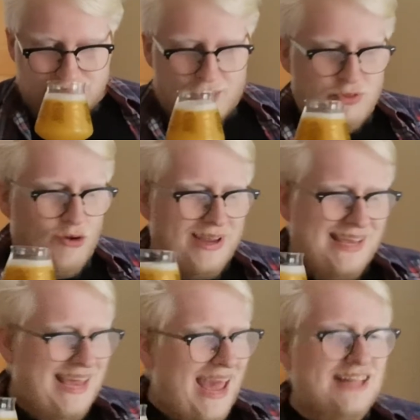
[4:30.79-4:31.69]
I'm not
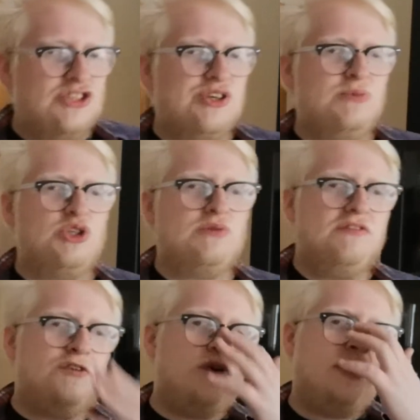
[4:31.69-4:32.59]
getting too much of a
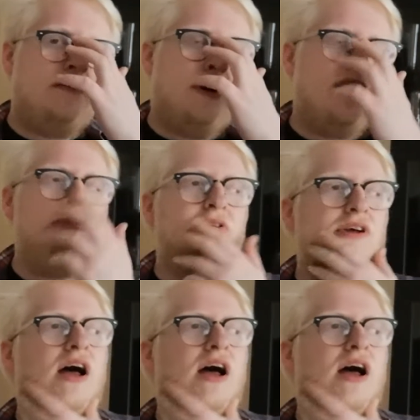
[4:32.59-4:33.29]
funky vibe.